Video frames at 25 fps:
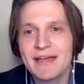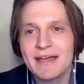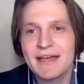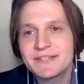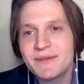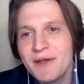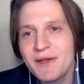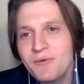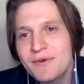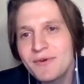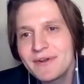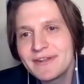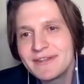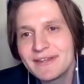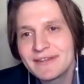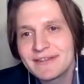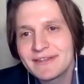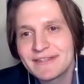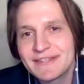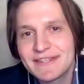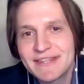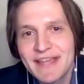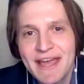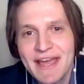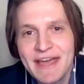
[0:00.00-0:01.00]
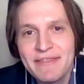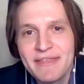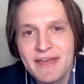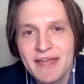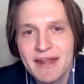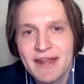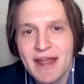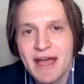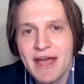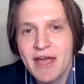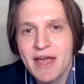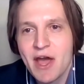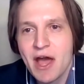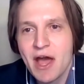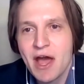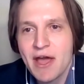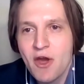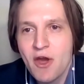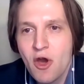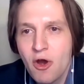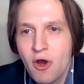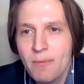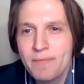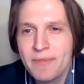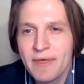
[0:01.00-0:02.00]
so I would say that I, I
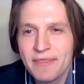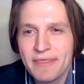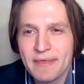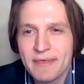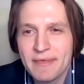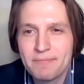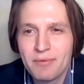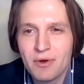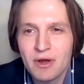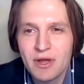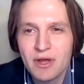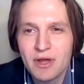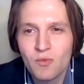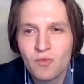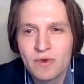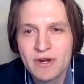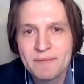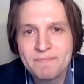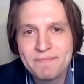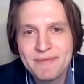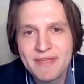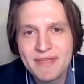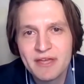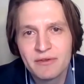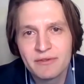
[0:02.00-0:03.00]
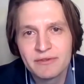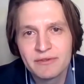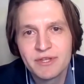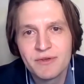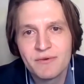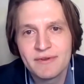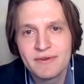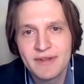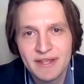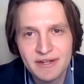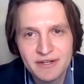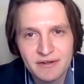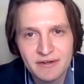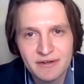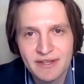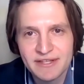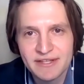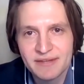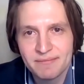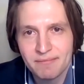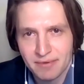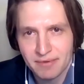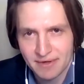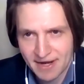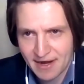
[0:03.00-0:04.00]
hope that the book would appeal to an
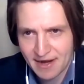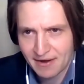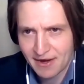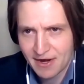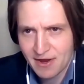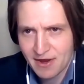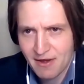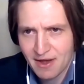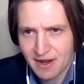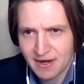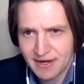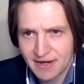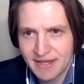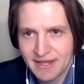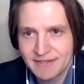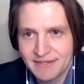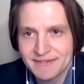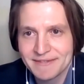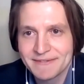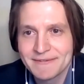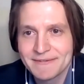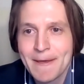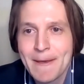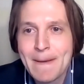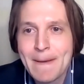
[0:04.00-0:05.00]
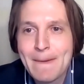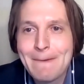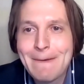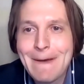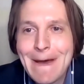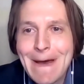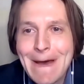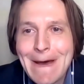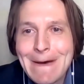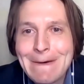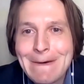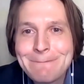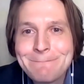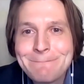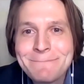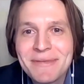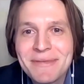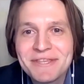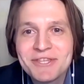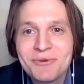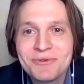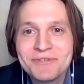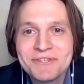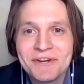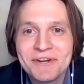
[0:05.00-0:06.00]
interdisciplinary audience. Um,
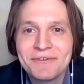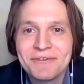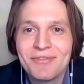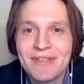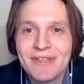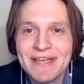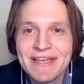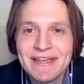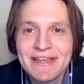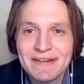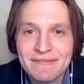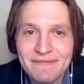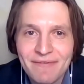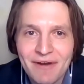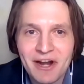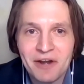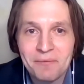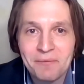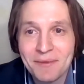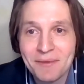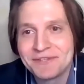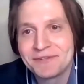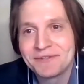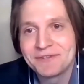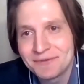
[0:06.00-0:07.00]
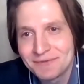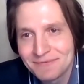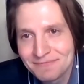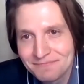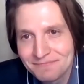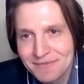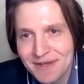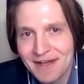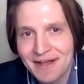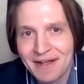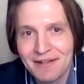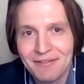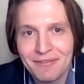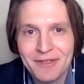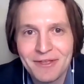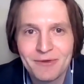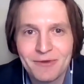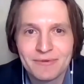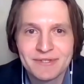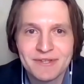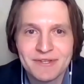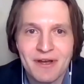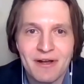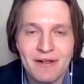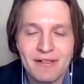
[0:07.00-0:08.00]
so, certainly environmental uh,
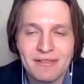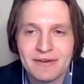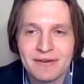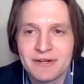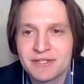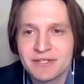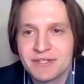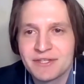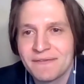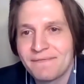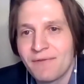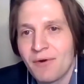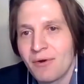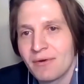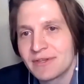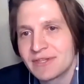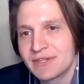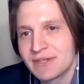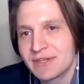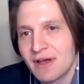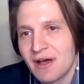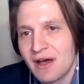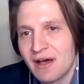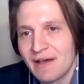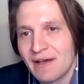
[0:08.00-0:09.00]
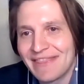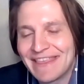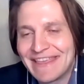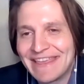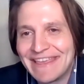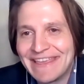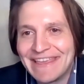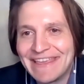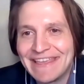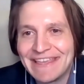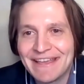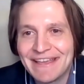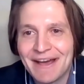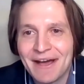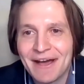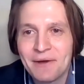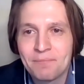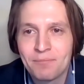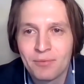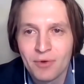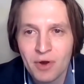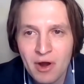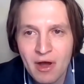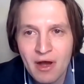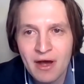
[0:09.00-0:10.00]
legal scholars, folks on the uh,
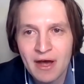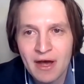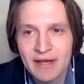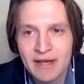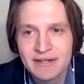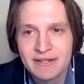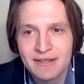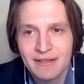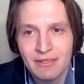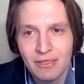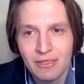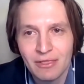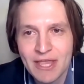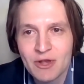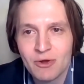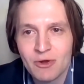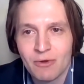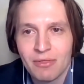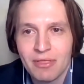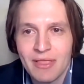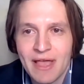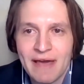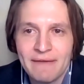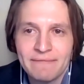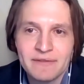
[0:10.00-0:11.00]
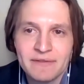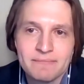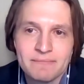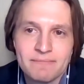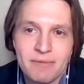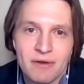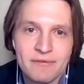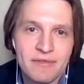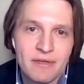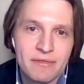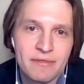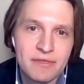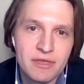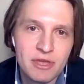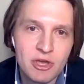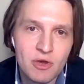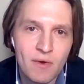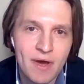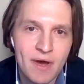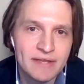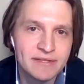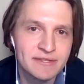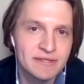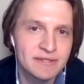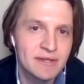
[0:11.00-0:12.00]
broad legal left, both in the
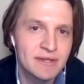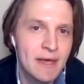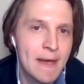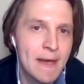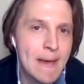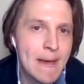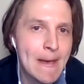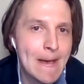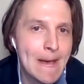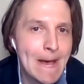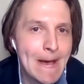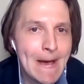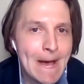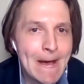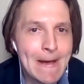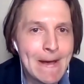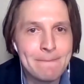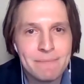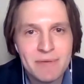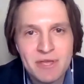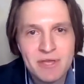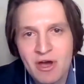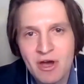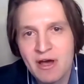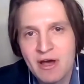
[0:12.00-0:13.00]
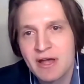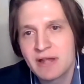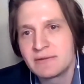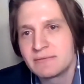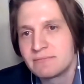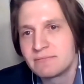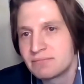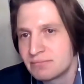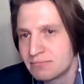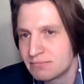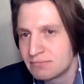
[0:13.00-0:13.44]
US uh, and beyond,